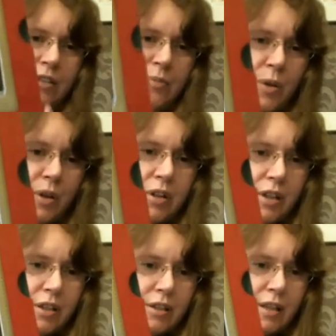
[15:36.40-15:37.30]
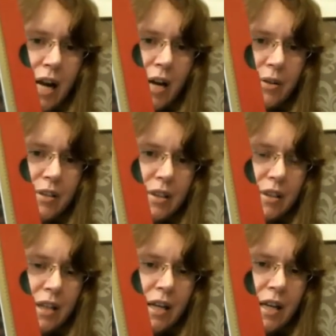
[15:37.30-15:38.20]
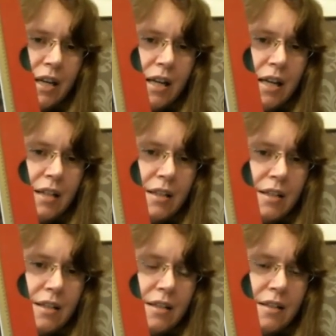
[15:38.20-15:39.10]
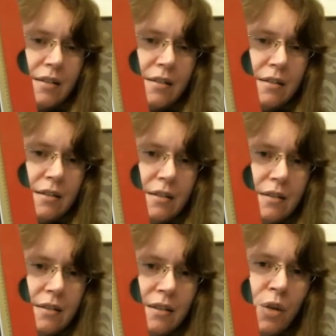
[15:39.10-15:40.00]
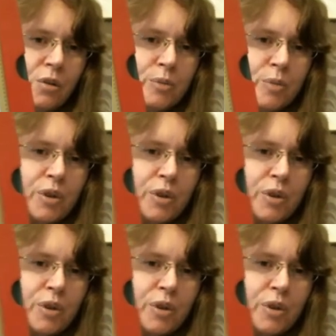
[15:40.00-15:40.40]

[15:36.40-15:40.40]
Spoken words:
this book out. It's an older